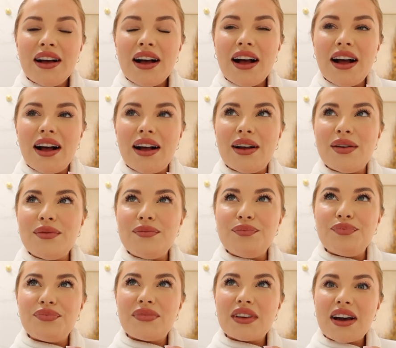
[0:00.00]

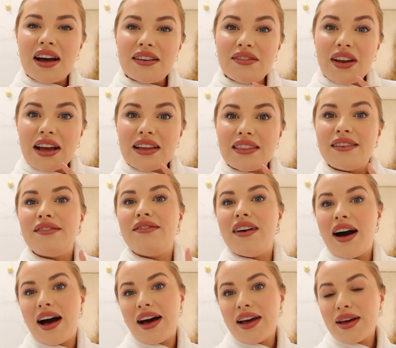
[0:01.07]
kind of like the
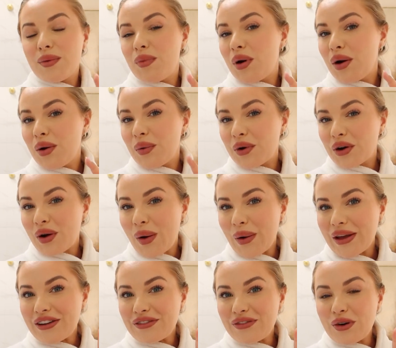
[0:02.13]
vibe we're
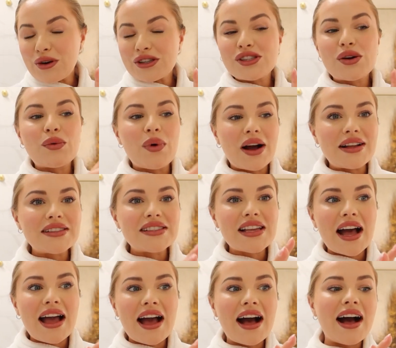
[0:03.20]
going for, so once
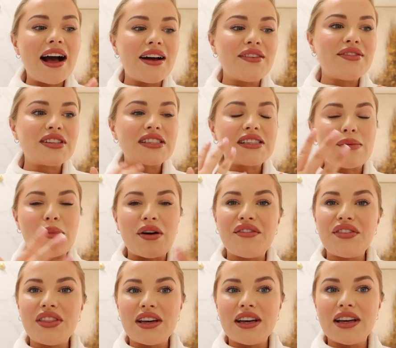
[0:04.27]
I have some
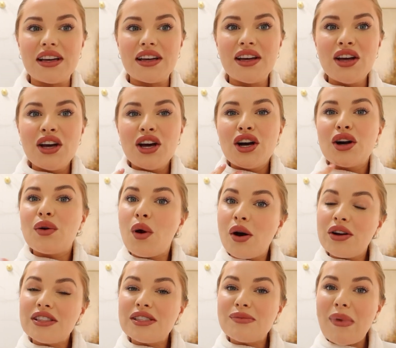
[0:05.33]
of the
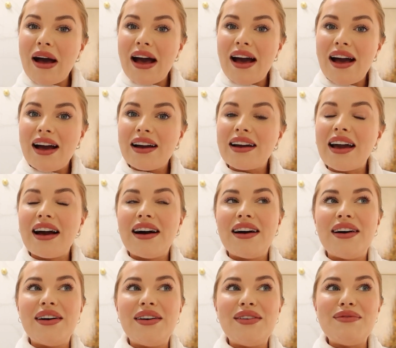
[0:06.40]
quotes back,
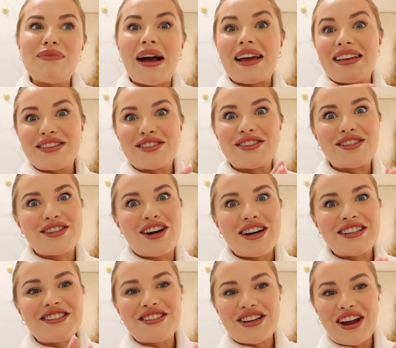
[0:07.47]
I can
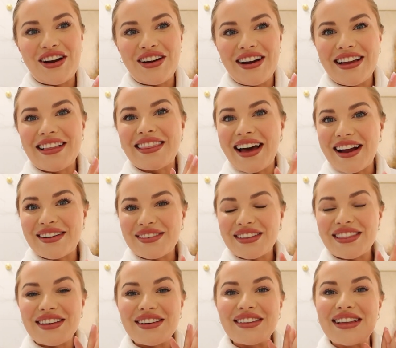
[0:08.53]
start sharing that with
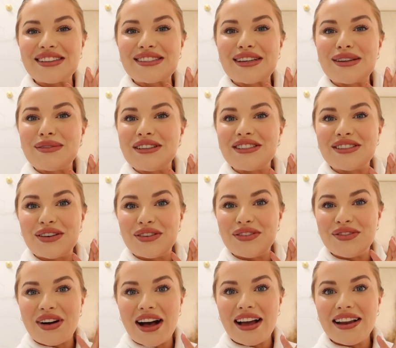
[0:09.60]
you. That's gonna be so
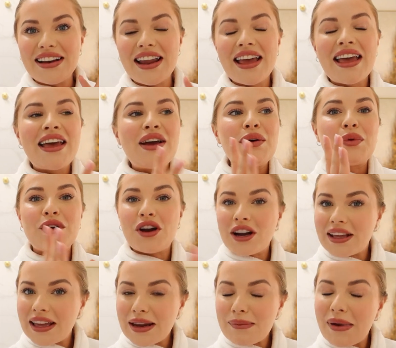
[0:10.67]
fun. We're not
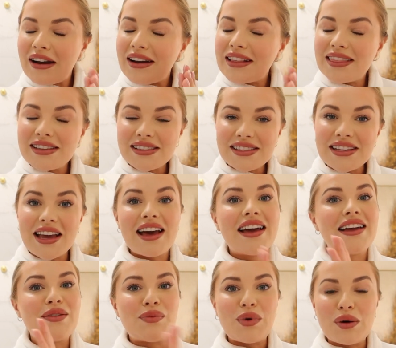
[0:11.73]
getting married this year,
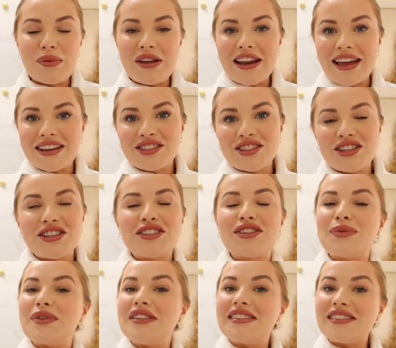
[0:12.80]
it will be next year, so
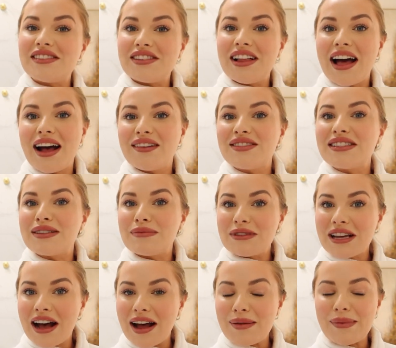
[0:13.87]
we still have some
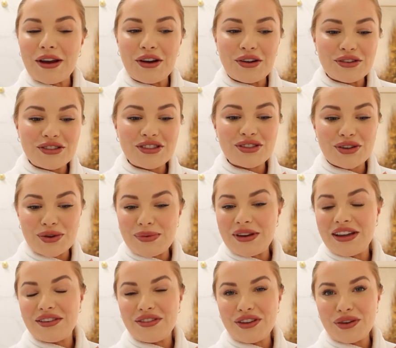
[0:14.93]
time. I know so
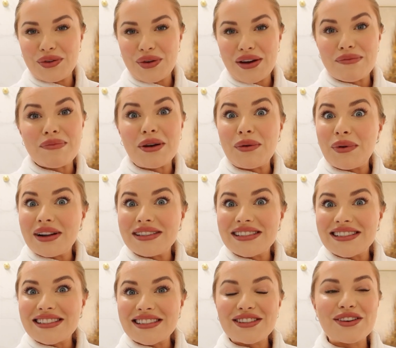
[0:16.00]
many of you have been
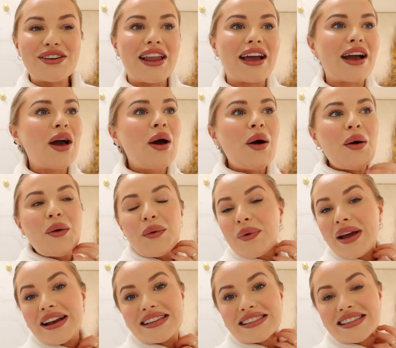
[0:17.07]
wanting to know, like,
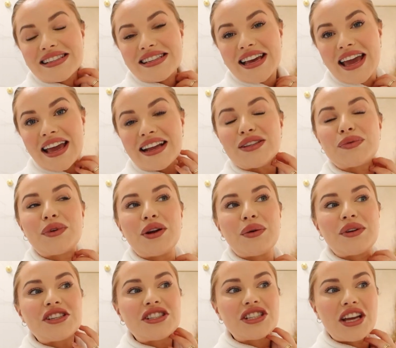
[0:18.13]
when is the date? We don't
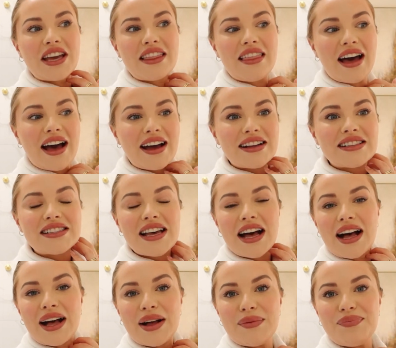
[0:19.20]
want to share that
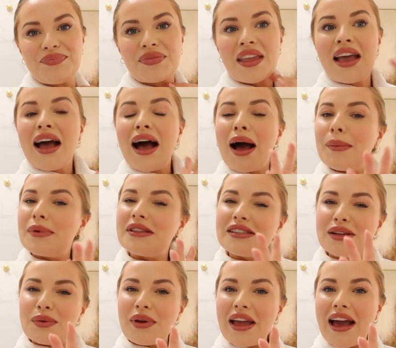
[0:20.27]
up
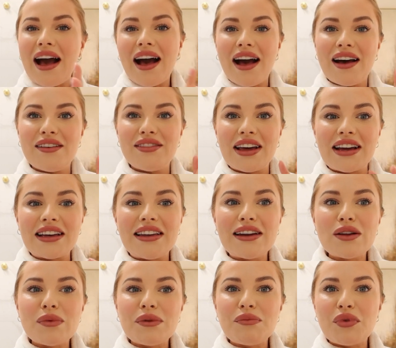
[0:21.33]
until we have like a
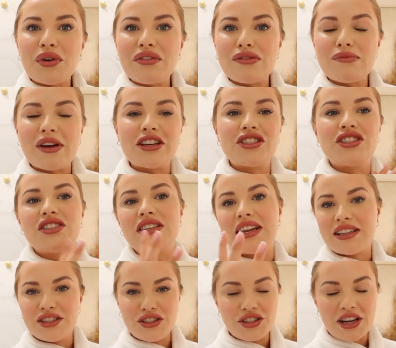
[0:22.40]
little bit more information to
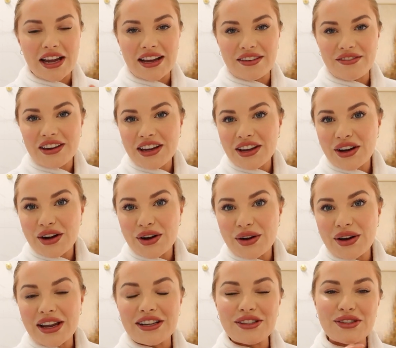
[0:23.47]
like do like a video,
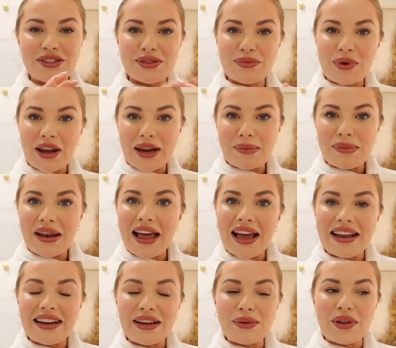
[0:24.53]
like do some wedding
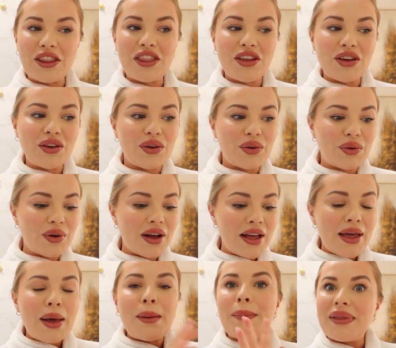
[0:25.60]
planning with you.
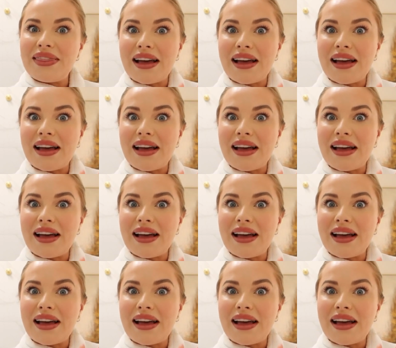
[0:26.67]
But